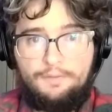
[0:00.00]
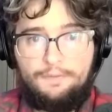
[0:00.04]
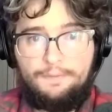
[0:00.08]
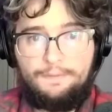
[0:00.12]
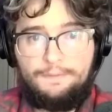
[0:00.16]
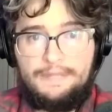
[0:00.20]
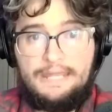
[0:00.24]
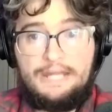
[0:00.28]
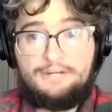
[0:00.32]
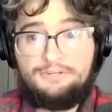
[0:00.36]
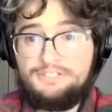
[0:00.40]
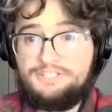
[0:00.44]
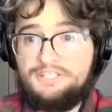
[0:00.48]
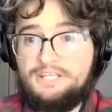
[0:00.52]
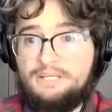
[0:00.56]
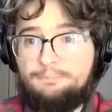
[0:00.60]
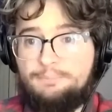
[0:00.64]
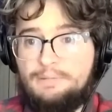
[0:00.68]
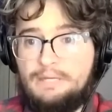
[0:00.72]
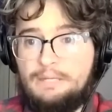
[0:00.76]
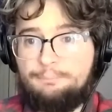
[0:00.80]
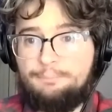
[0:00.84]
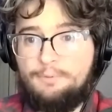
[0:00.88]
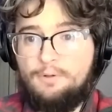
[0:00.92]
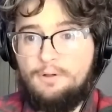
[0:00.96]
interesting
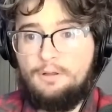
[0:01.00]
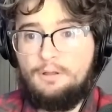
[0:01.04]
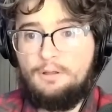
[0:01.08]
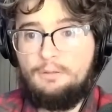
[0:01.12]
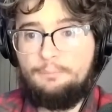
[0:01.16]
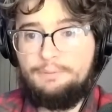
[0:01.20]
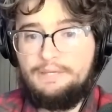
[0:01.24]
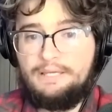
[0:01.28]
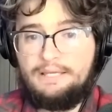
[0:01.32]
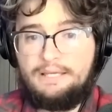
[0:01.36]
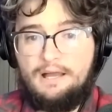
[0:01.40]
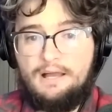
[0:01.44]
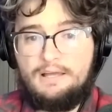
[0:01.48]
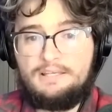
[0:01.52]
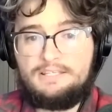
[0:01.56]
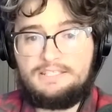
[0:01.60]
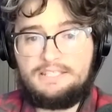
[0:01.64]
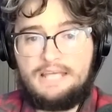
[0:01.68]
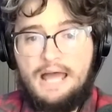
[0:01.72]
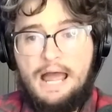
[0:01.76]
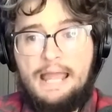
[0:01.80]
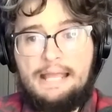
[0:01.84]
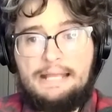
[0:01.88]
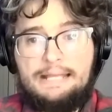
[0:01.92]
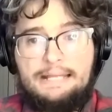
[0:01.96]
people because
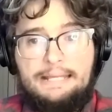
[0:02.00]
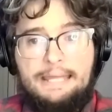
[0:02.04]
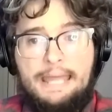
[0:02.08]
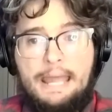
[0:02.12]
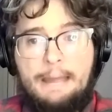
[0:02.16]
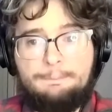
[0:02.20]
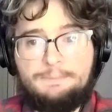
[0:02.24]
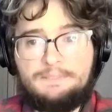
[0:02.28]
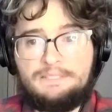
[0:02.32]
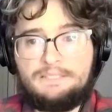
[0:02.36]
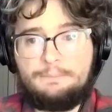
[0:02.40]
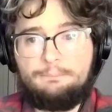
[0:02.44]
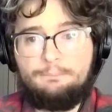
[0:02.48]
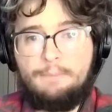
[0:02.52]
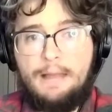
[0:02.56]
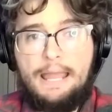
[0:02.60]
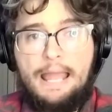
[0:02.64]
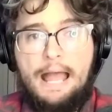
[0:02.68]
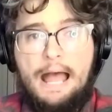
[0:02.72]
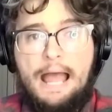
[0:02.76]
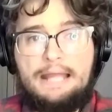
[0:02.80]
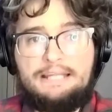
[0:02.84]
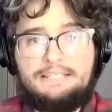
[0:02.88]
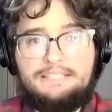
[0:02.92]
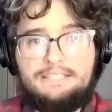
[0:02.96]
i kept my
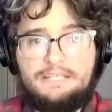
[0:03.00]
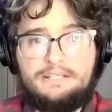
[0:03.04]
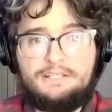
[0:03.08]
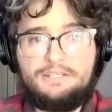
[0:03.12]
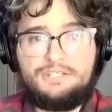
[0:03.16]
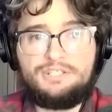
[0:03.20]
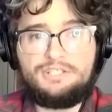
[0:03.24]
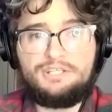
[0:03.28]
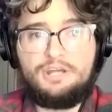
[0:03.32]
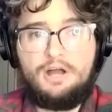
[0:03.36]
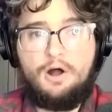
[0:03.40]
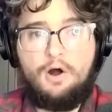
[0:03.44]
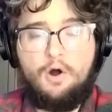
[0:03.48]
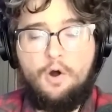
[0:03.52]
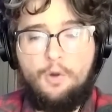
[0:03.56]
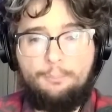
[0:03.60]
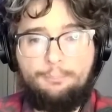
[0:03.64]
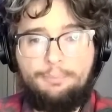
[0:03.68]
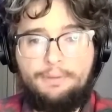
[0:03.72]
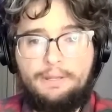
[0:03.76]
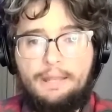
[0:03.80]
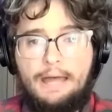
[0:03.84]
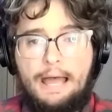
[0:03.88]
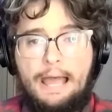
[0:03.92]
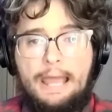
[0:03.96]
ideas
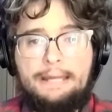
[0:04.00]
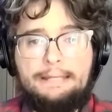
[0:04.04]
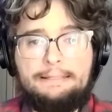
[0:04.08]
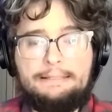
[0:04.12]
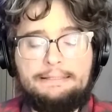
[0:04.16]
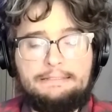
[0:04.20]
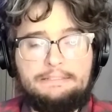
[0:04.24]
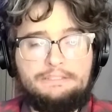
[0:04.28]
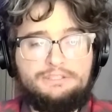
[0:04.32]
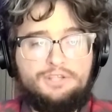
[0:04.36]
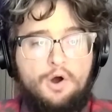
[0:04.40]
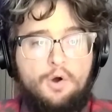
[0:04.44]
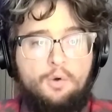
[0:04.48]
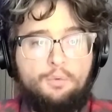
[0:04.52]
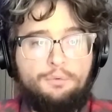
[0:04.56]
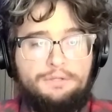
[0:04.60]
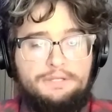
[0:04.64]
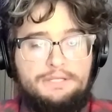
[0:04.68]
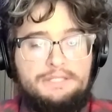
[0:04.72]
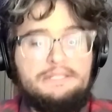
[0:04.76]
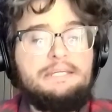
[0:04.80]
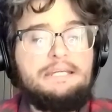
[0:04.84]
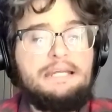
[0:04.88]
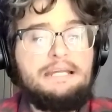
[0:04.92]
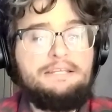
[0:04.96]
open i don't
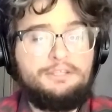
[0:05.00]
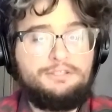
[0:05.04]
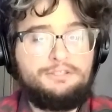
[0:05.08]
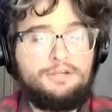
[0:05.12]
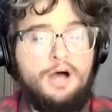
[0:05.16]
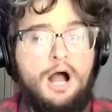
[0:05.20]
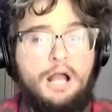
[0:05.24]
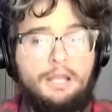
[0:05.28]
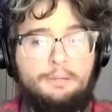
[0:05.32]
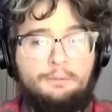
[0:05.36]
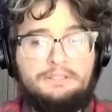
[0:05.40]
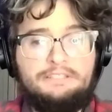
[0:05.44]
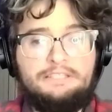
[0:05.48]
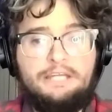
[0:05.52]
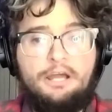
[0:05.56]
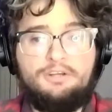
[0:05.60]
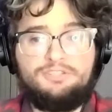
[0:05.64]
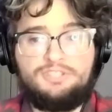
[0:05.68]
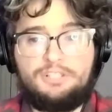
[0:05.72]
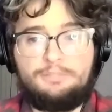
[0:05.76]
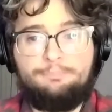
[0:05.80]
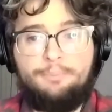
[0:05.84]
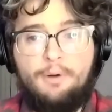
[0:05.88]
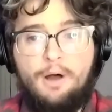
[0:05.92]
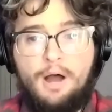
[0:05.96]
need the talking to
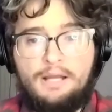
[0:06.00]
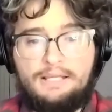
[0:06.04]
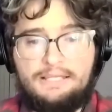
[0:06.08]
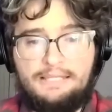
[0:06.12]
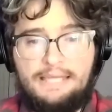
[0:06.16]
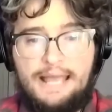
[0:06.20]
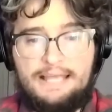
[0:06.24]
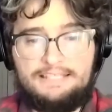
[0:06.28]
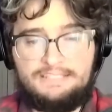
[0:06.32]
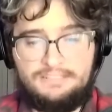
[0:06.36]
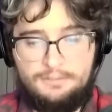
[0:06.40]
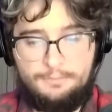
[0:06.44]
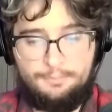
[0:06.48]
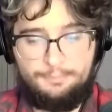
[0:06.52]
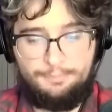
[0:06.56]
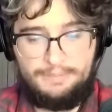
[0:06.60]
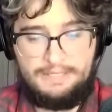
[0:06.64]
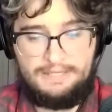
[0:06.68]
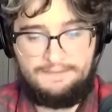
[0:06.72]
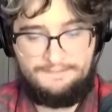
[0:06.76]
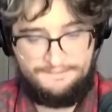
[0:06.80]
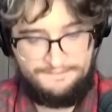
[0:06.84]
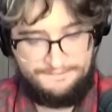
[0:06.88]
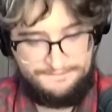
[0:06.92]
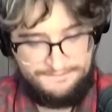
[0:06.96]
tarashuk podcast to
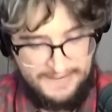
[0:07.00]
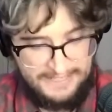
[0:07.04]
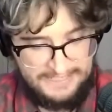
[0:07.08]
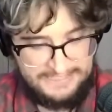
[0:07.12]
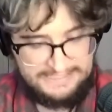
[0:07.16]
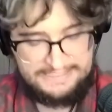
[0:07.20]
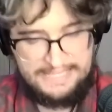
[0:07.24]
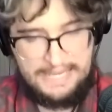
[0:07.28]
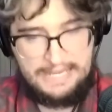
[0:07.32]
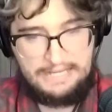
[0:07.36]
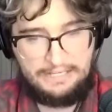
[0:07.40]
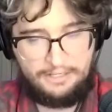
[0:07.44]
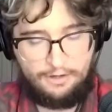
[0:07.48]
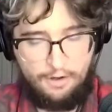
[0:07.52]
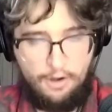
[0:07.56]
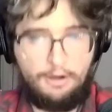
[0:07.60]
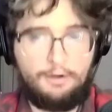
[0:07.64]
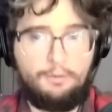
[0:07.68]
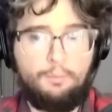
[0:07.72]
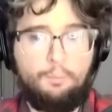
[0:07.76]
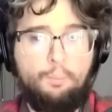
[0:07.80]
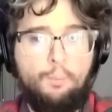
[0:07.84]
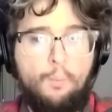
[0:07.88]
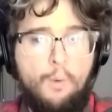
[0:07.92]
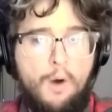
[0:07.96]
be fixated
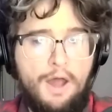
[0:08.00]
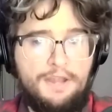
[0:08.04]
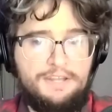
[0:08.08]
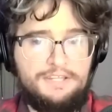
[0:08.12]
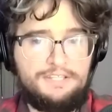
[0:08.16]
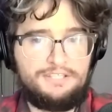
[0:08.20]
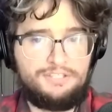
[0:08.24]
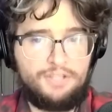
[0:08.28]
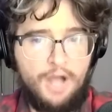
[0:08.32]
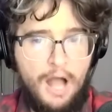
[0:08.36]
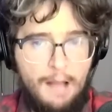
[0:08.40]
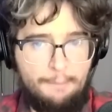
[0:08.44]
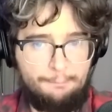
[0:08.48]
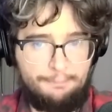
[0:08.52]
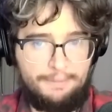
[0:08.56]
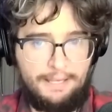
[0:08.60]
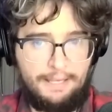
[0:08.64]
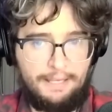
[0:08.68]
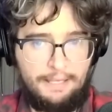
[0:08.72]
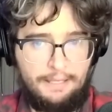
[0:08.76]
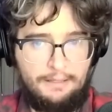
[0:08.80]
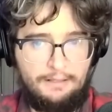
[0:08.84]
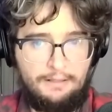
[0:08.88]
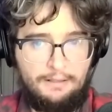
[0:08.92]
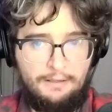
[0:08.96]
on one
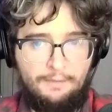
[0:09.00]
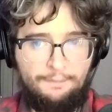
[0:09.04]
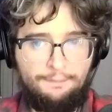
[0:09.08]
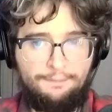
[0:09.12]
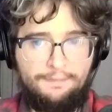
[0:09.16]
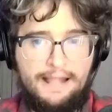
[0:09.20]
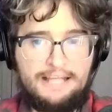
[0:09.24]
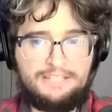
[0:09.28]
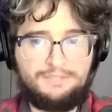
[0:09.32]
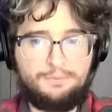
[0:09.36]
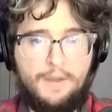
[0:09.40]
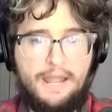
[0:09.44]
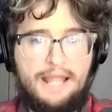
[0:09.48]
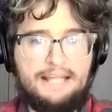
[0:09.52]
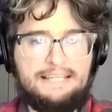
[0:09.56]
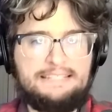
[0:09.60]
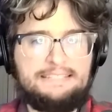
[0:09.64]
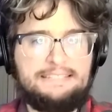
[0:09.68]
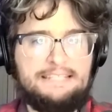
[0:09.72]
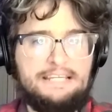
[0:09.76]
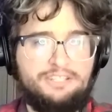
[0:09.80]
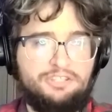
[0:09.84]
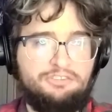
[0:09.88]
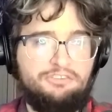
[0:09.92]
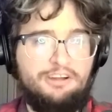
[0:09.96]
topic that's why it's
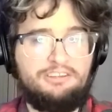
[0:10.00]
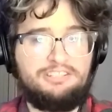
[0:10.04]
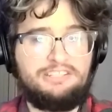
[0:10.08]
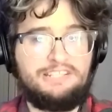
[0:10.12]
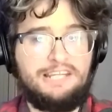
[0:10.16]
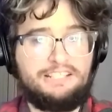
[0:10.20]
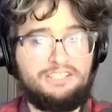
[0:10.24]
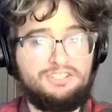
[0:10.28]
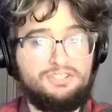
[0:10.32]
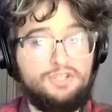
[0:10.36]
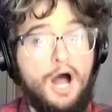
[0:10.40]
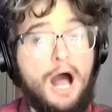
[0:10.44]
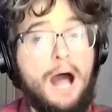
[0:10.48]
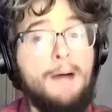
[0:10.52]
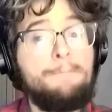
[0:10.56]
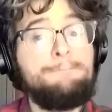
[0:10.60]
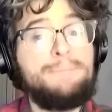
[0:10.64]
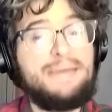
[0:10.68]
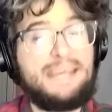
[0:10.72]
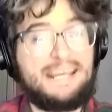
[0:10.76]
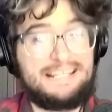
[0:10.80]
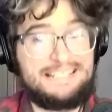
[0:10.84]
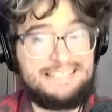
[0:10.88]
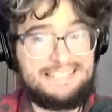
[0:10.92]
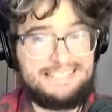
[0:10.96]
centered around select
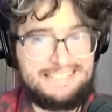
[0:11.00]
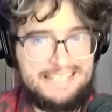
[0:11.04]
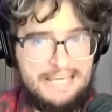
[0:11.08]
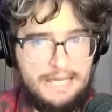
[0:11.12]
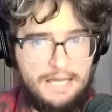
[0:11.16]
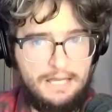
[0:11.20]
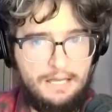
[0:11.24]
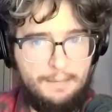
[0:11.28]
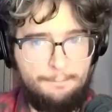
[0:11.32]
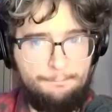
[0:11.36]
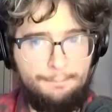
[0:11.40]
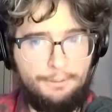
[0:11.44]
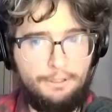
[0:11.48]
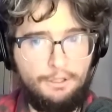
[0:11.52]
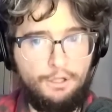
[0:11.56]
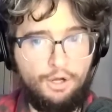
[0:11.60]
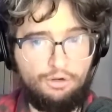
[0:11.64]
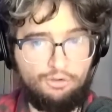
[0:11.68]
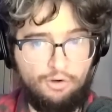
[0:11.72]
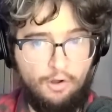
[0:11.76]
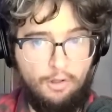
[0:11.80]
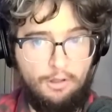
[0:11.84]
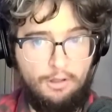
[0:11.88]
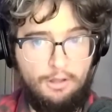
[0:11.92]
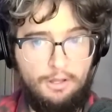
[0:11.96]
topics,
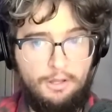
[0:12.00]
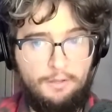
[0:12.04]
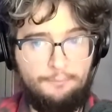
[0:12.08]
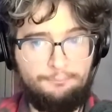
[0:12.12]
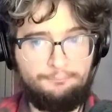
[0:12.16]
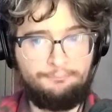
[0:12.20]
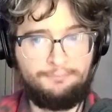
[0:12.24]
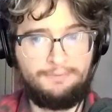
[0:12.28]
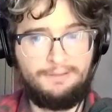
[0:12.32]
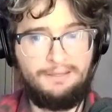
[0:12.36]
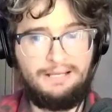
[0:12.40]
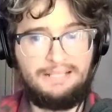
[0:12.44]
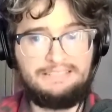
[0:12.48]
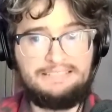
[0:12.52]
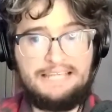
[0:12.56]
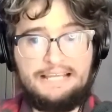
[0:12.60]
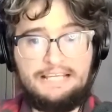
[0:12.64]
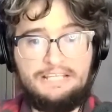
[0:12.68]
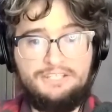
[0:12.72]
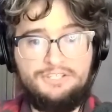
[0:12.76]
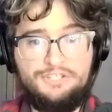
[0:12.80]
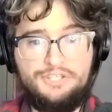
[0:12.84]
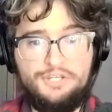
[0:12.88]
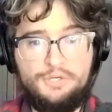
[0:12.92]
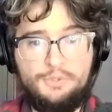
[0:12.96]
plural, because I
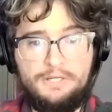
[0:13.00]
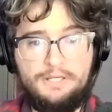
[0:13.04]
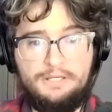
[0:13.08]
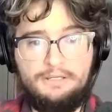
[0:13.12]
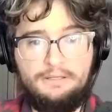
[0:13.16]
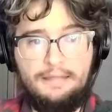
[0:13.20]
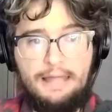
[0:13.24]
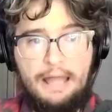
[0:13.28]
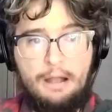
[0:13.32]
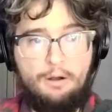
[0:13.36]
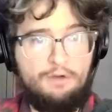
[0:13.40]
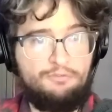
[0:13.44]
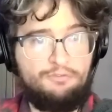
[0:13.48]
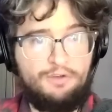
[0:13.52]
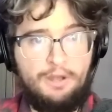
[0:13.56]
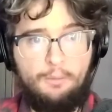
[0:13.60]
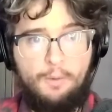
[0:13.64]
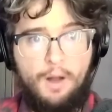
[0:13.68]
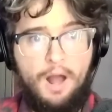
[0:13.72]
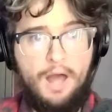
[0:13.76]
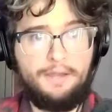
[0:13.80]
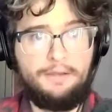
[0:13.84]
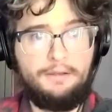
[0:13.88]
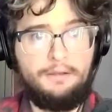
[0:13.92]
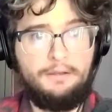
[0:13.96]
can do it however I
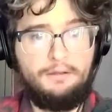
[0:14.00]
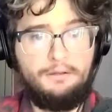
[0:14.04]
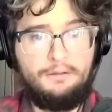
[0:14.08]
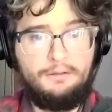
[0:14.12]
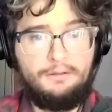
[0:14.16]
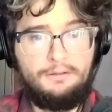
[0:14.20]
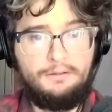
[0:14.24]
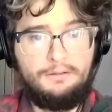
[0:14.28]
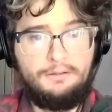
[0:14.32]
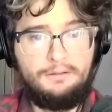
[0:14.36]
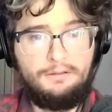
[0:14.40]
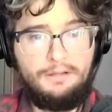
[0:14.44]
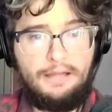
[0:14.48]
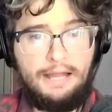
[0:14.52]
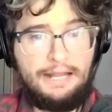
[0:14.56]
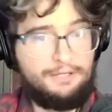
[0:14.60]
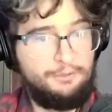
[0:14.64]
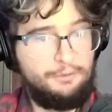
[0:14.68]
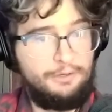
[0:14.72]
want. I can do it